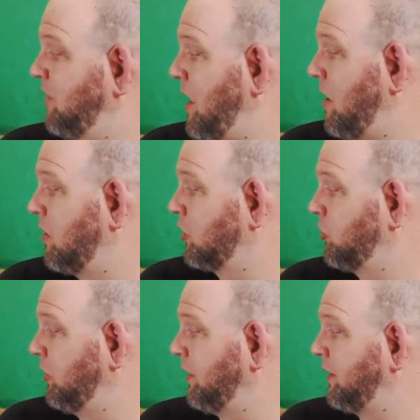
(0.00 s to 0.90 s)
They are
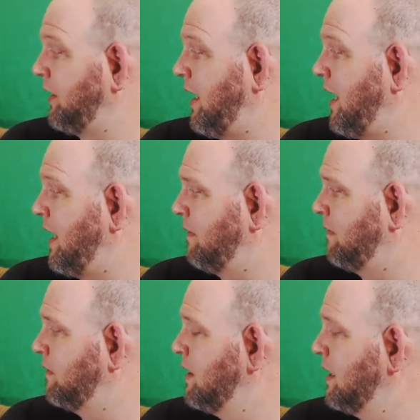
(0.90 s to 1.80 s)
acrylic,
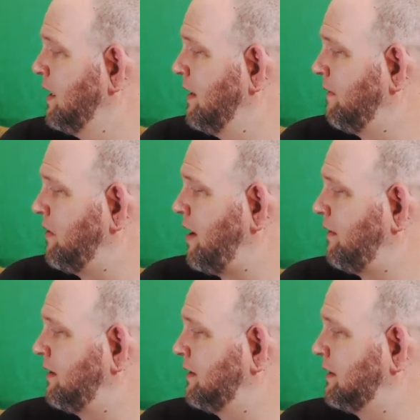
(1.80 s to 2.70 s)
and they're
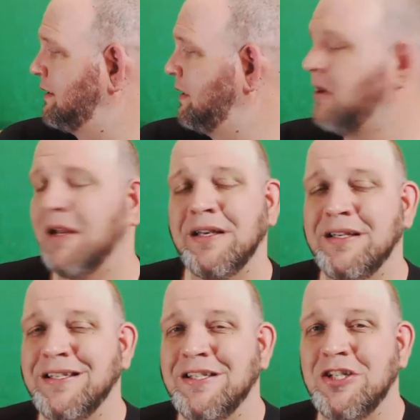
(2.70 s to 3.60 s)
not
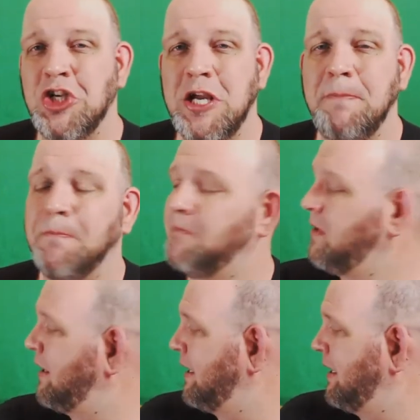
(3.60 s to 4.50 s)
cheap,
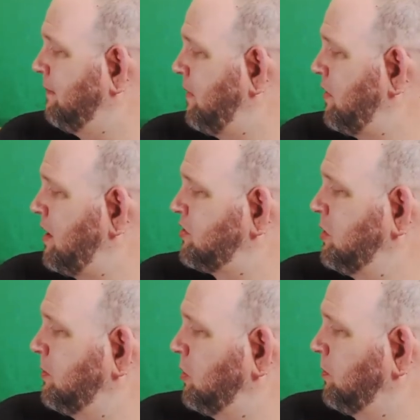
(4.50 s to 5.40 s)
but they're not
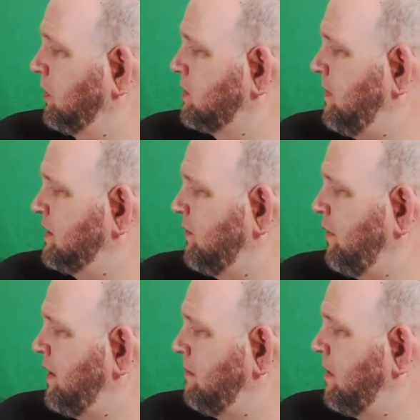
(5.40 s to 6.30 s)
super duper expensive.
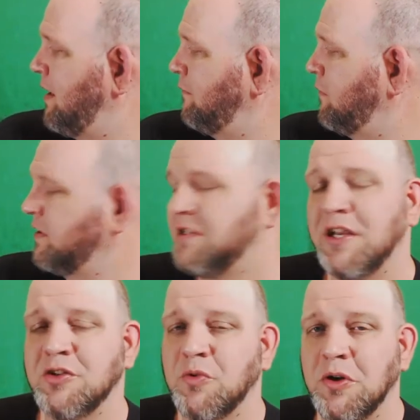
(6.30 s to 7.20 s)
I think mine for the
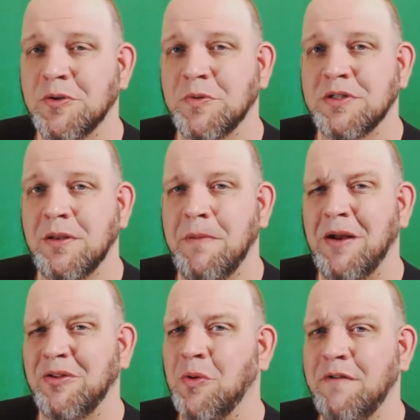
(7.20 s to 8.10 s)
6 rows was
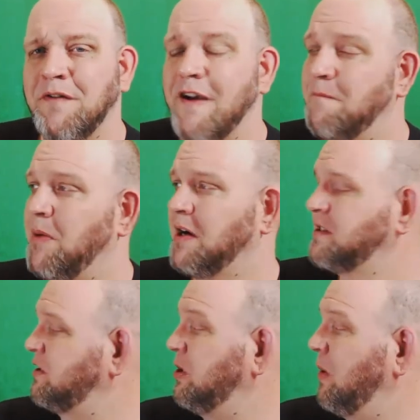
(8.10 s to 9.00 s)
about
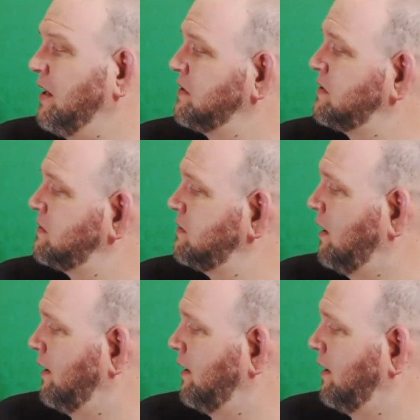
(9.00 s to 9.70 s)
$25 US.